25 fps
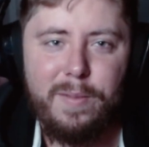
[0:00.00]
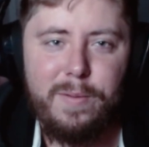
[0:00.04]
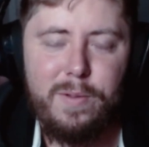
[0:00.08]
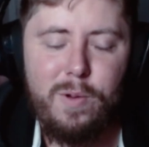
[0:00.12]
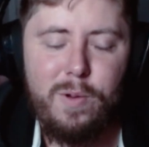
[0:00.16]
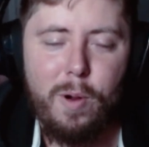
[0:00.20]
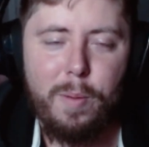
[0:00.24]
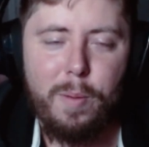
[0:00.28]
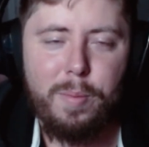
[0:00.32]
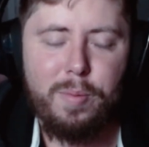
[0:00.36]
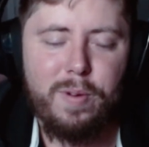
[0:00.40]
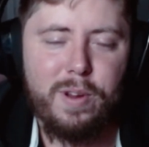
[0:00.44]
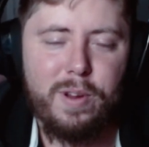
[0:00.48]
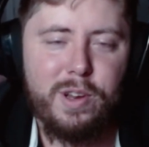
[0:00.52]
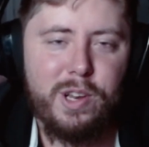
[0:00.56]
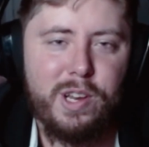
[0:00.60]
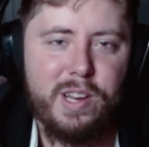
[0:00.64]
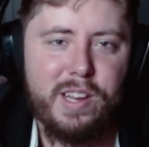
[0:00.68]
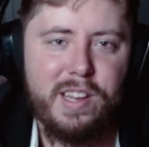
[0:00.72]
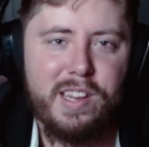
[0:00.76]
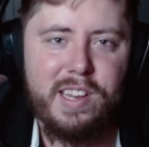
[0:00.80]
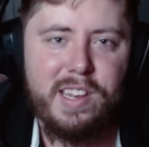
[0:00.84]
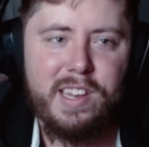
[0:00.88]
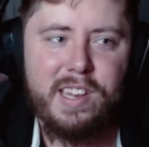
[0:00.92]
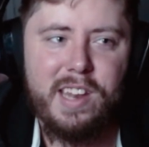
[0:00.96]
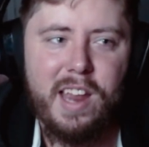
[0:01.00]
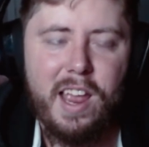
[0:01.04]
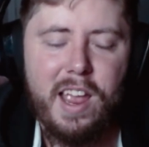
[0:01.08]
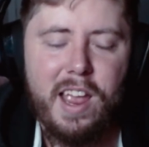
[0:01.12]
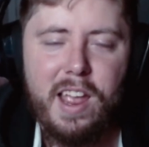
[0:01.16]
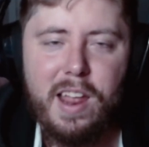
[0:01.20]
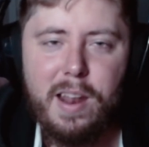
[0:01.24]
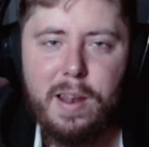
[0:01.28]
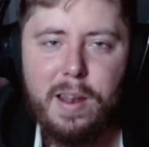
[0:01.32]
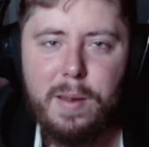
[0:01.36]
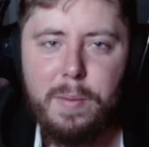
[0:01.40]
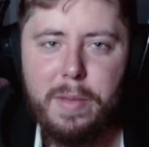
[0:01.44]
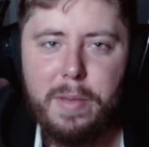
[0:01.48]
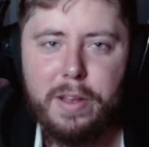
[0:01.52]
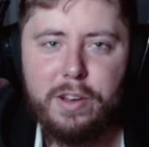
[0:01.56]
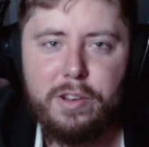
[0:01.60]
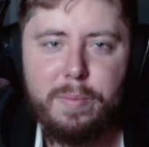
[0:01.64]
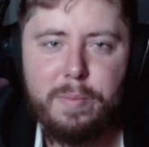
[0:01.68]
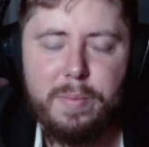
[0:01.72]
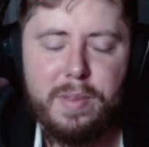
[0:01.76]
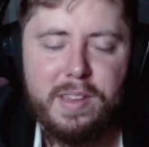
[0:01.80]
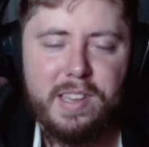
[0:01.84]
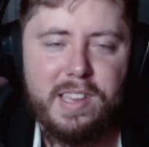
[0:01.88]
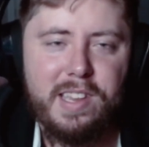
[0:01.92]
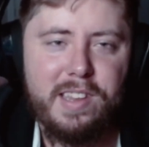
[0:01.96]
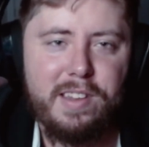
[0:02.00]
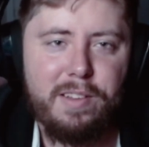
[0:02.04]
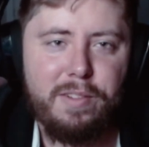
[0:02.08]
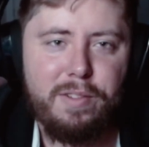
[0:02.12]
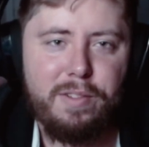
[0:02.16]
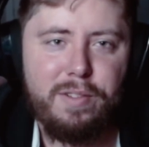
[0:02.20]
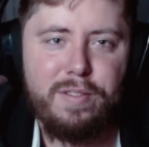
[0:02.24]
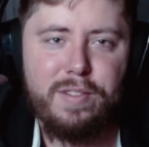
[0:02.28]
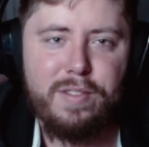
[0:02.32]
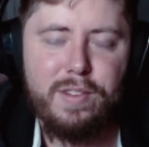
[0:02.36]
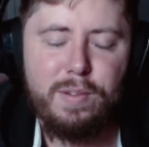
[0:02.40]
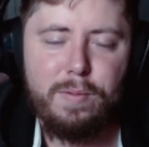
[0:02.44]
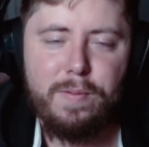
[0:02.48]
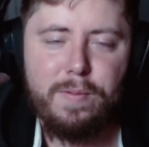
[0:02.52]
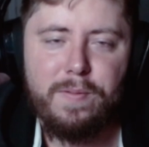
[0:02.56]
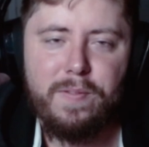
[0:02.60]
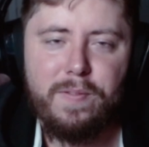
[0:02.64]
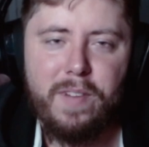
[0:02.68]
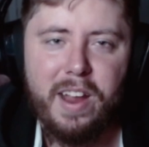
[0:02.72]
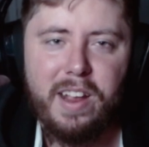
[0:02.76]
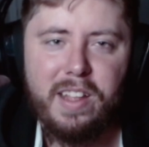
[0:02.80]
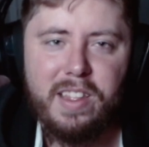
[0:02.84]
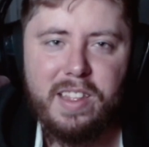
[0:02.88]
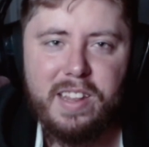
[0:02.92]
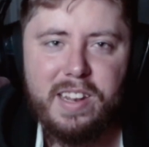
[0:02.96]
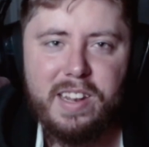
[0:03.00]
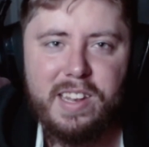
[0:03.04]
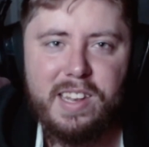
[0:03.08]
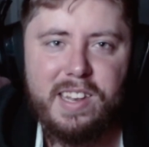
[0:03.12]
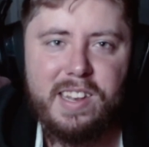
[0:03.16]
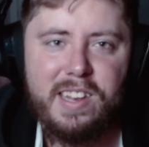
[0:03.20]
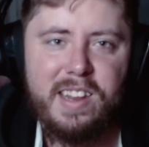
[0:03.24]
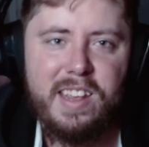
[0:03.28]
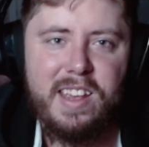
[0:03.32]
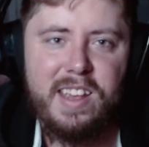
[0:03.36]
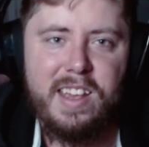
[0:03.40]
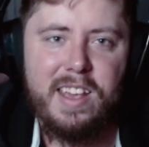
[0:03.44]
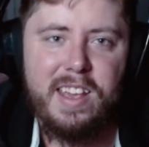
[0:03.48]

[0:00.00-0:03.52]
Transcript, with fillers: corporations and major business owners with violence.